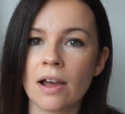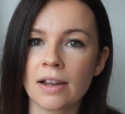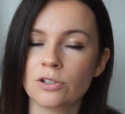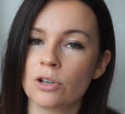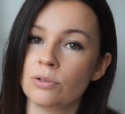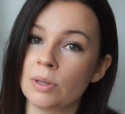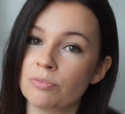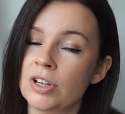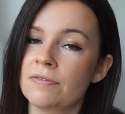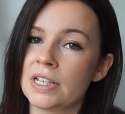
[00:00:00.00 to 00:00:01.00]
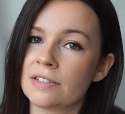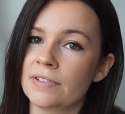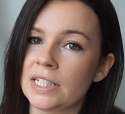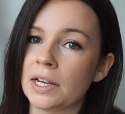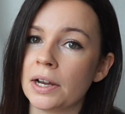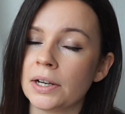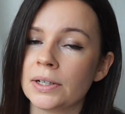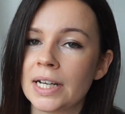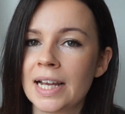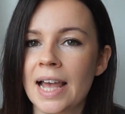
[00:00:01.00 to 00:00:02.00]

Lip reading: I showed you in the previous video